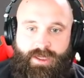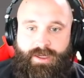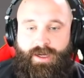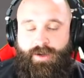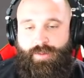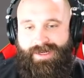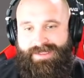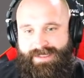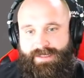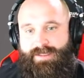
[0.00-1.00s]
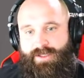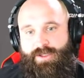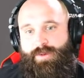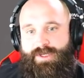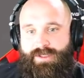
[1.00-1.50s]
Uh, when I see a
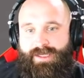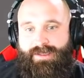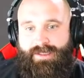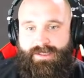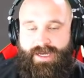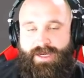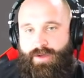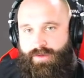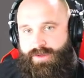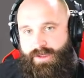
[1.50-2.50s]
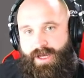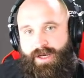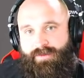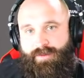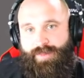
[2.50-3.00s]
situation like this, I know there's a lot
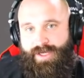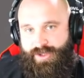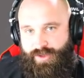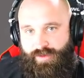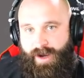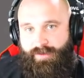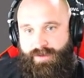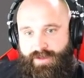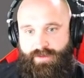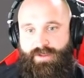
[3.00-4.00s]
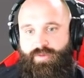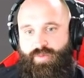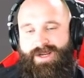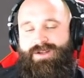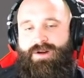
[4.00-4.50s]
of impatient drivers. So this
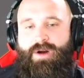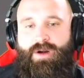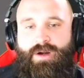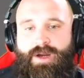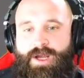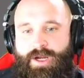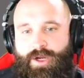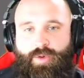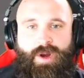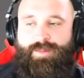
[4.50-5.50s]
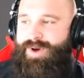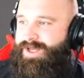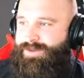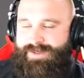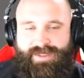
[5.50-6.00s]
red car could quite
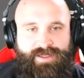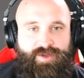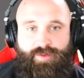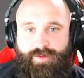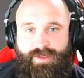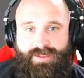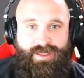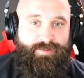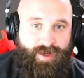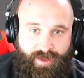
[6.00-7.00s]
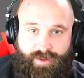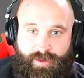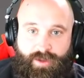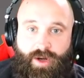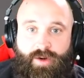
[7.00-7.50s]
possibly say, screw this, I'm not going
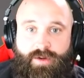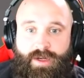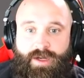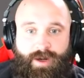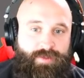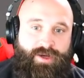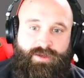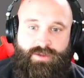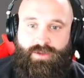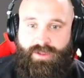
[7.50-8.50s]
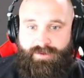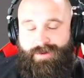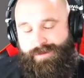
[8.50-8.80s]
to go. I'm not going to turn left.